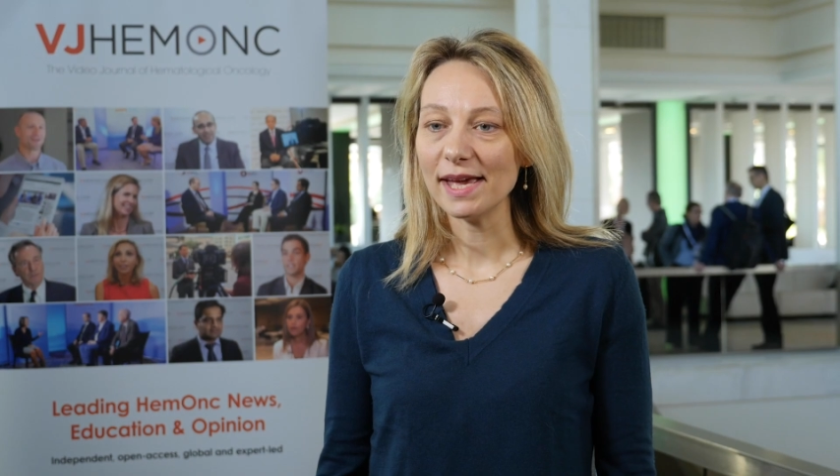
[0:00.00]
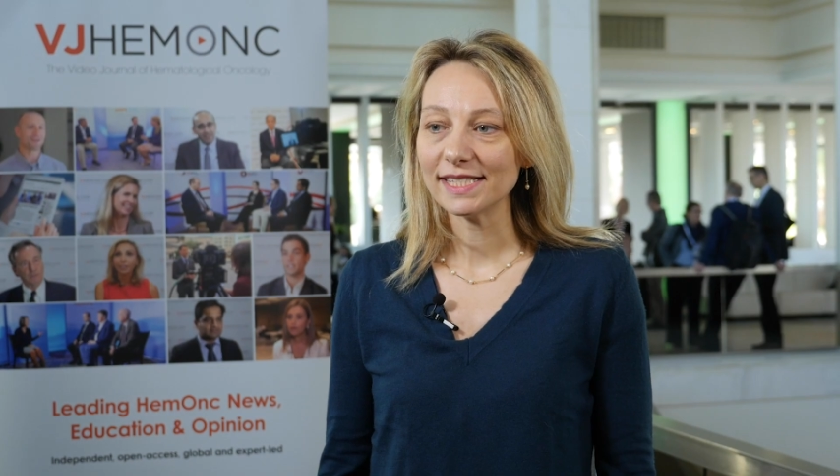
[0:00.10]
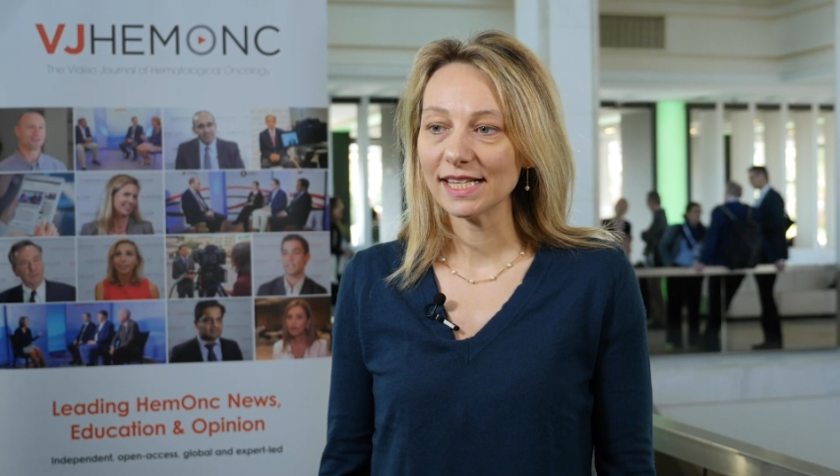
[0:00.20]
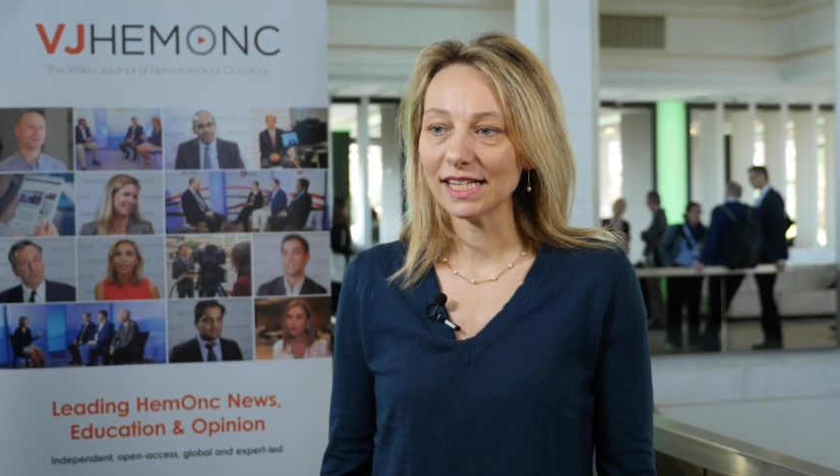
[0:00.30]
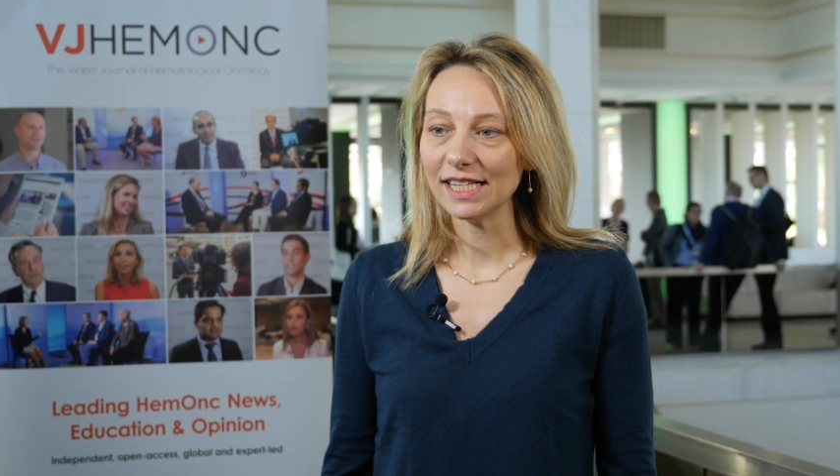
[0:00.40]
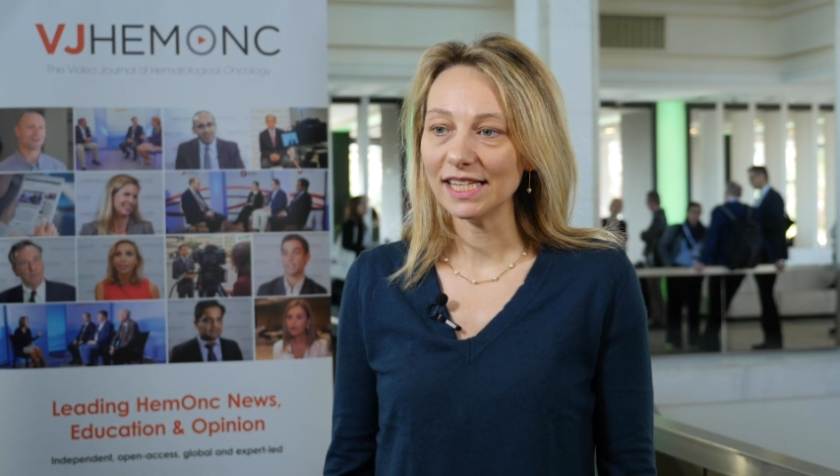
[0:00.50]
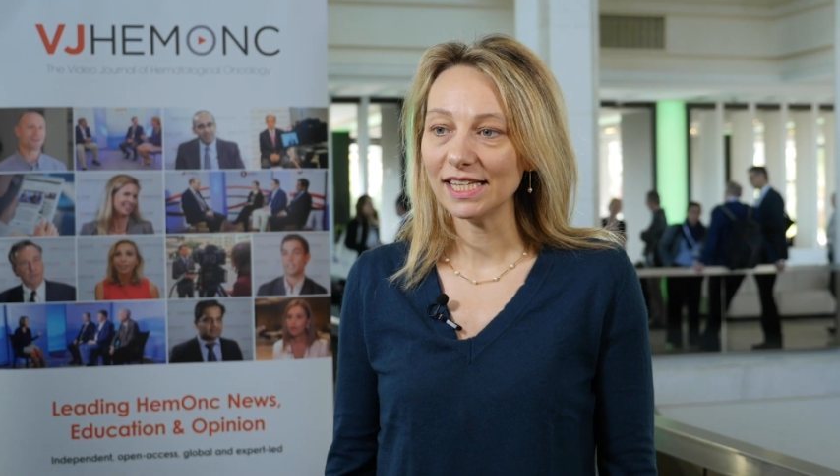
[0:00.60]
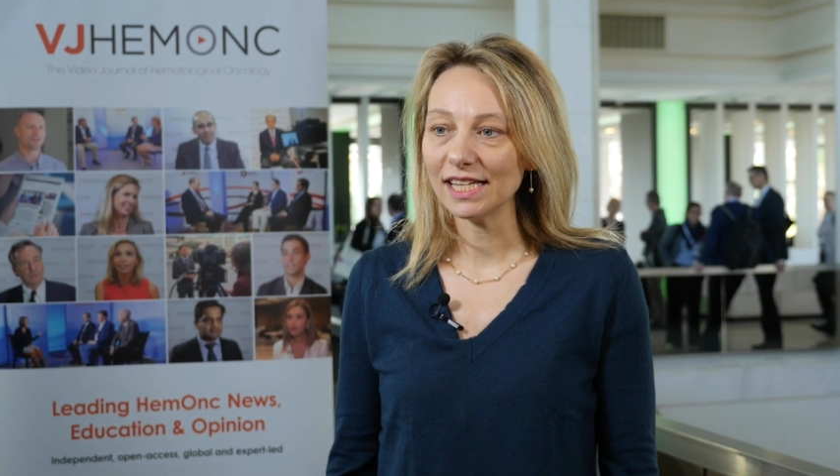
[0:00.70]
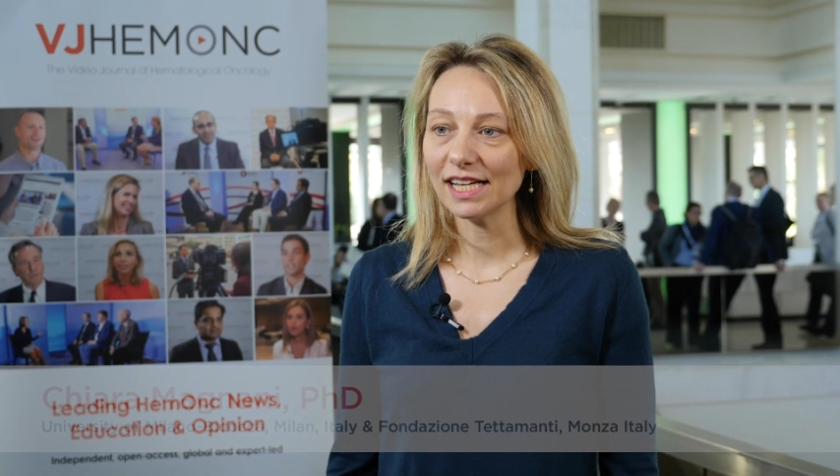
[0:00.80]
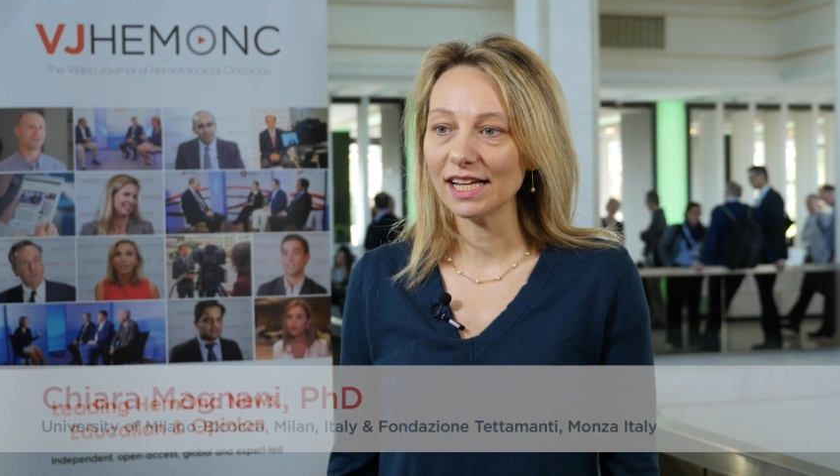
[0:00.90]

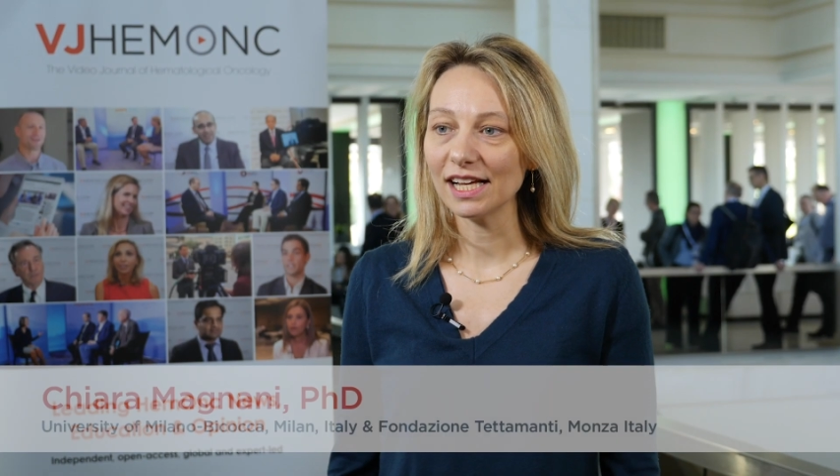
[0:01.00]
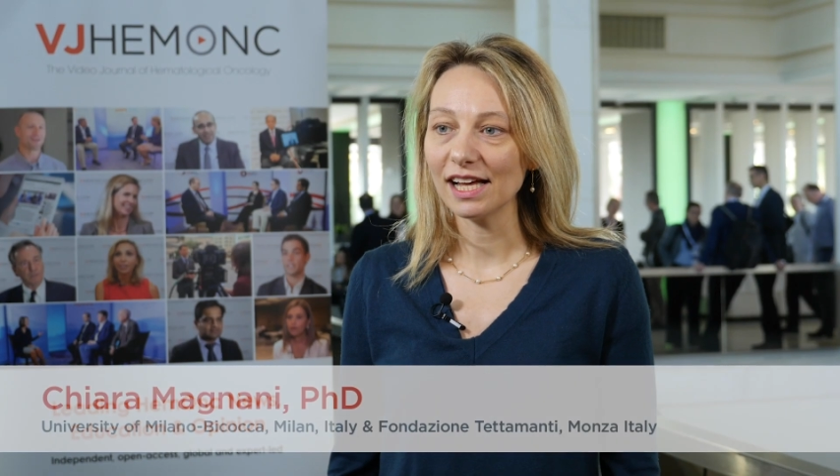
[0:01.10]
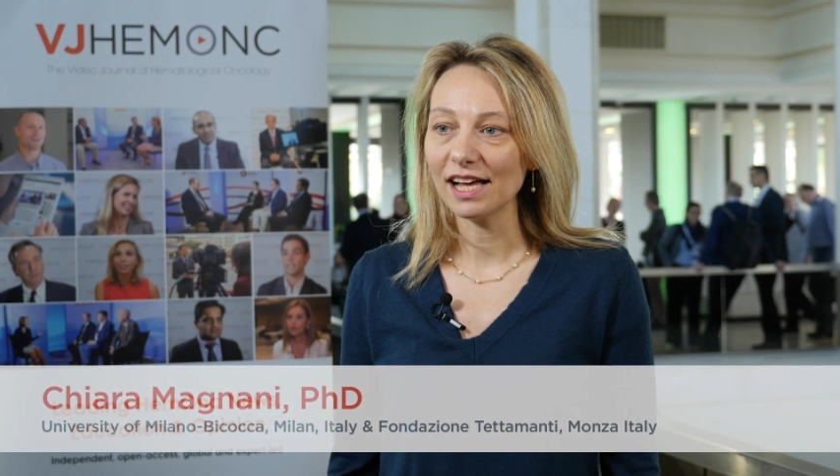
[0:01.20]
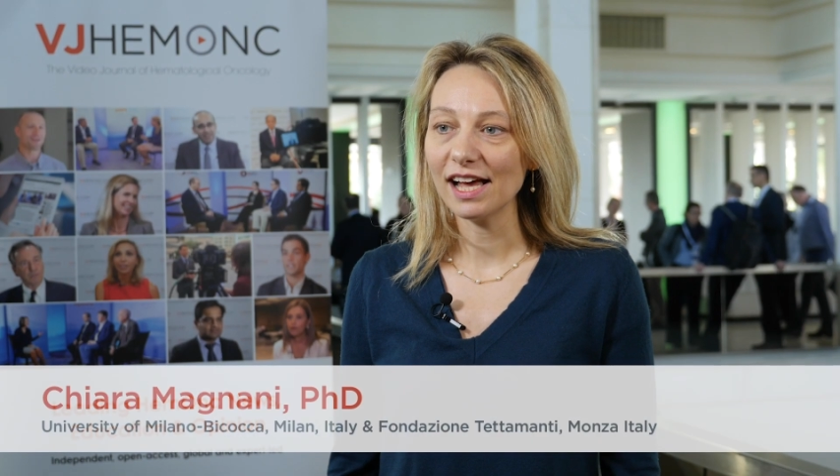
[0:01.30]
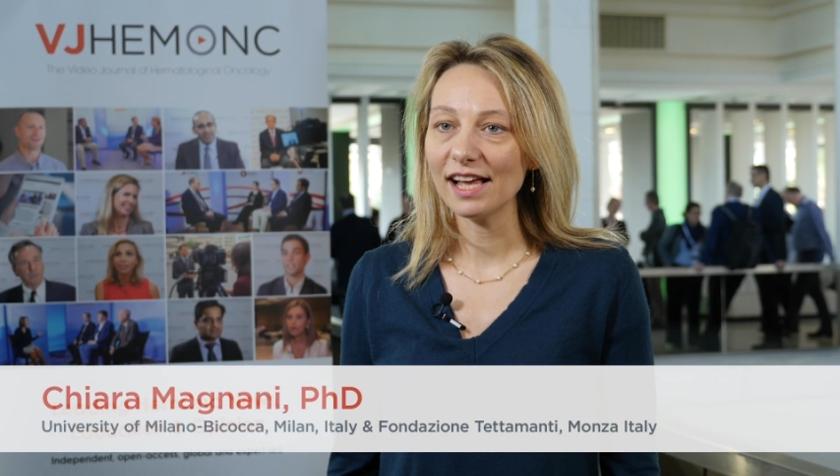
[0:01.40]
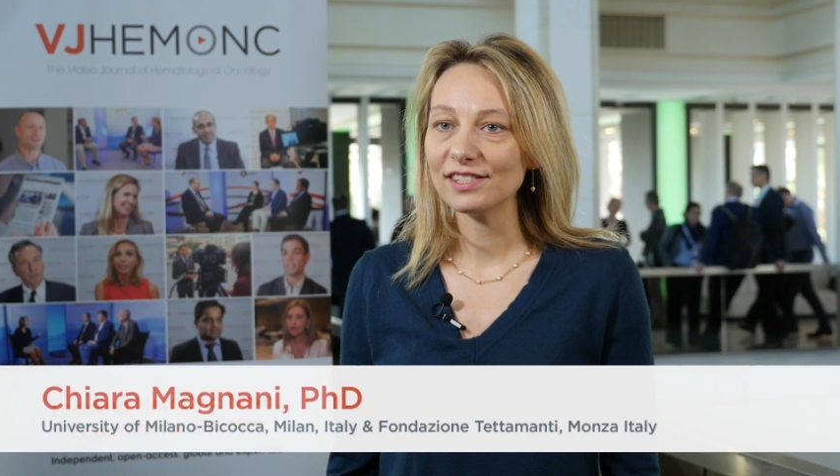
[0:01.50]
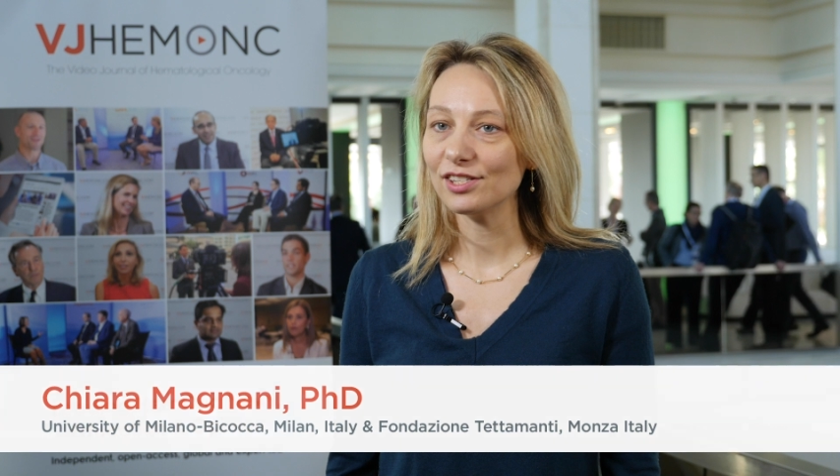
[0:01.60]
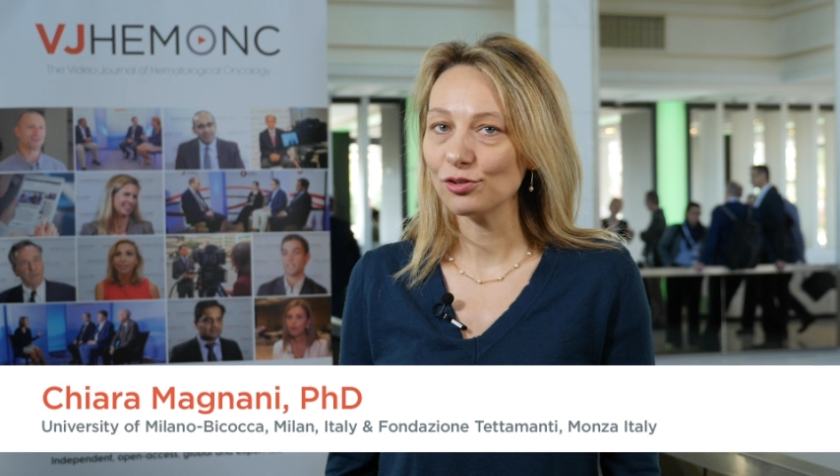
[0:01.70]
basically, uh, as